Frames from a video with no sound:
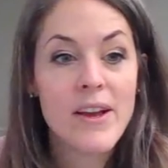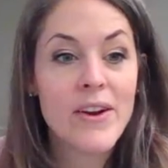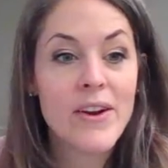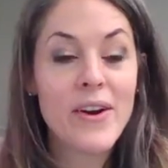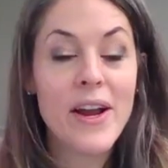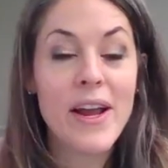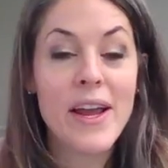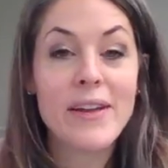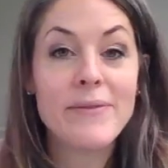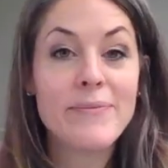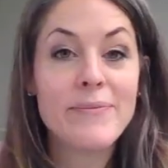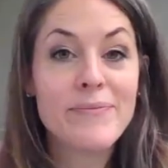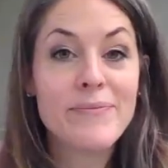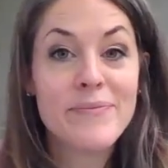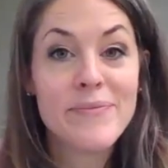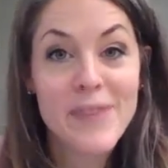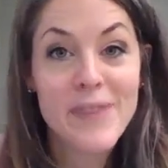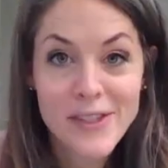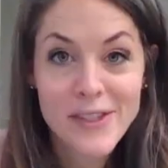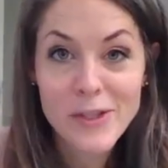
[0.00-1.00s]
right,
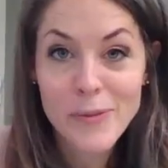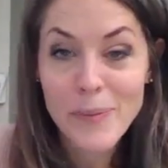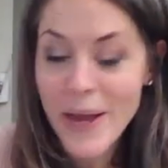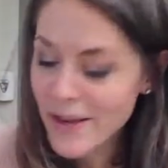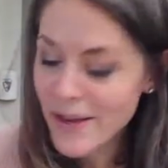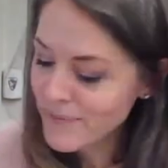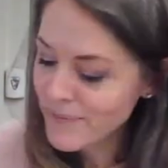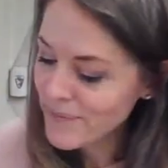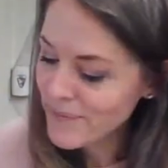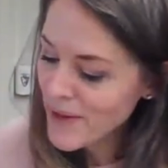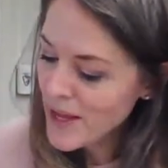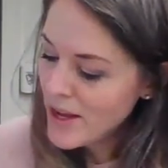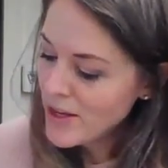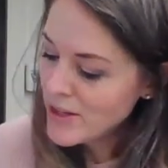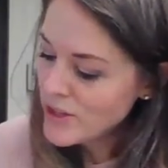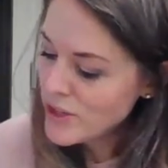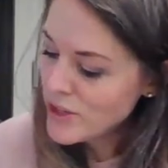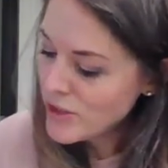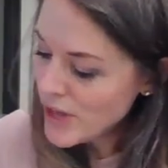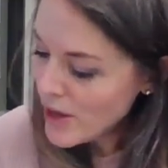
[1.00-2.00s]
not so bad.
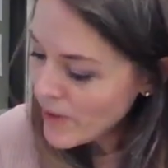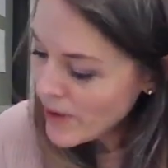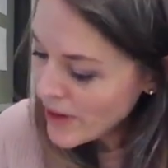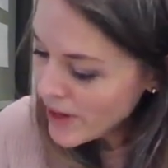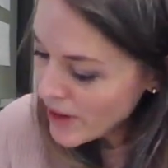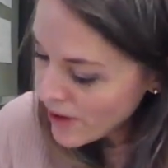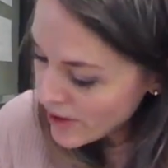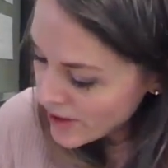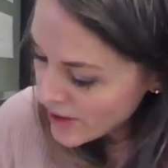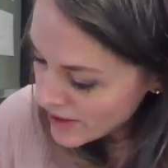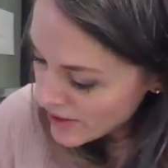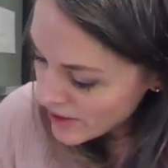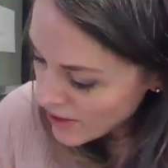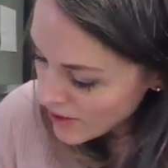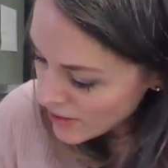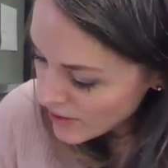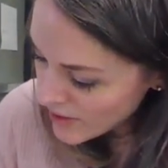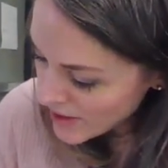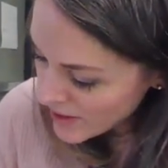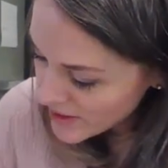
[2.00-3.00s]
So now I already
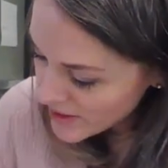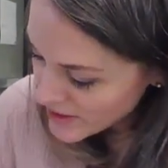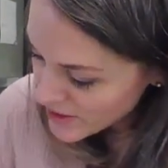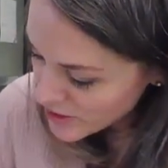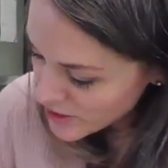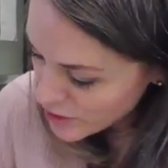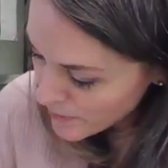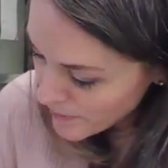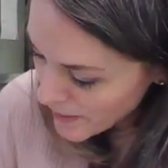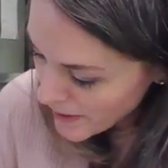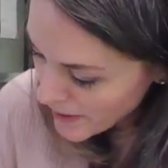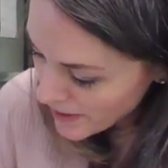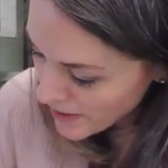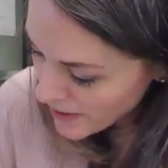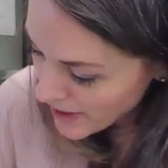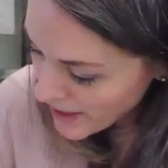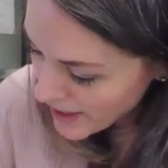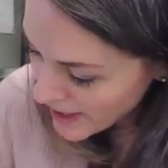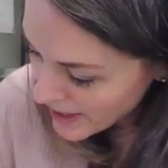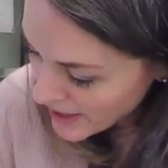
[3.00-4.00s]
know that this 2
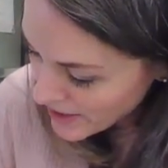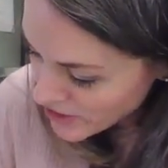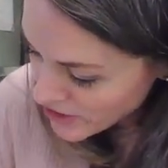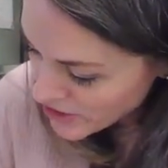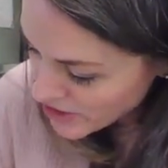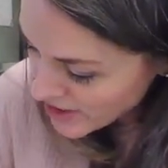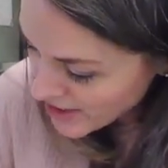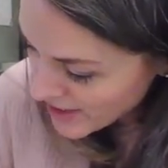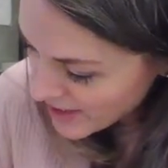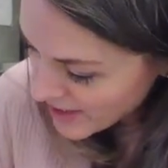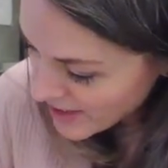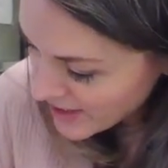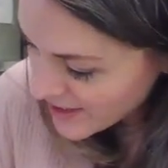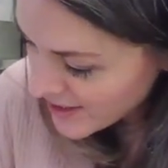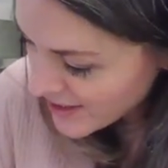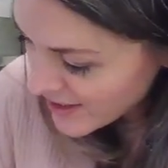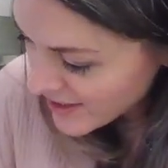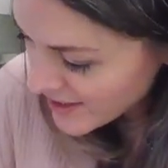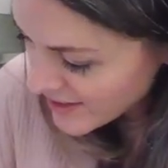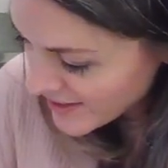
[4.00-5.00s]
pi or h
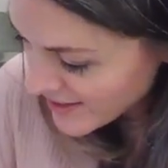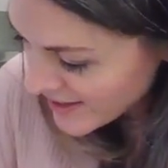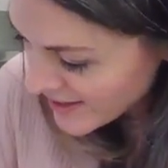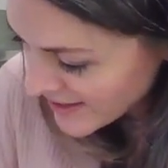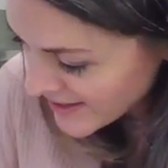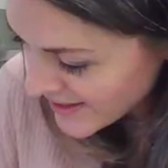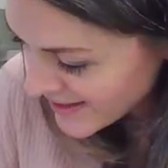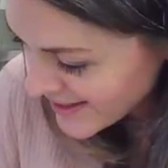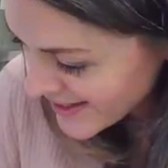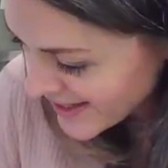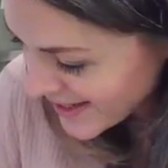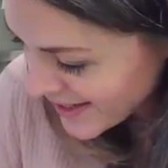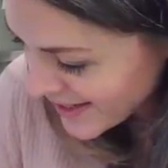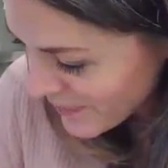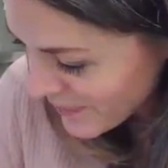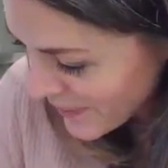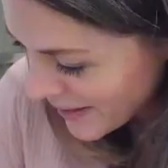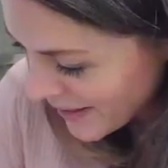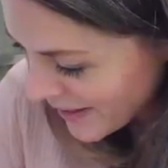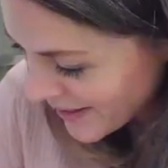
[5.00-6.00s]
is 16
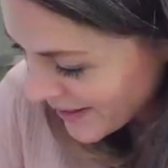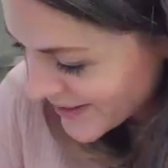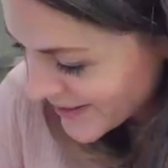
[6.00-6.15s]
pi.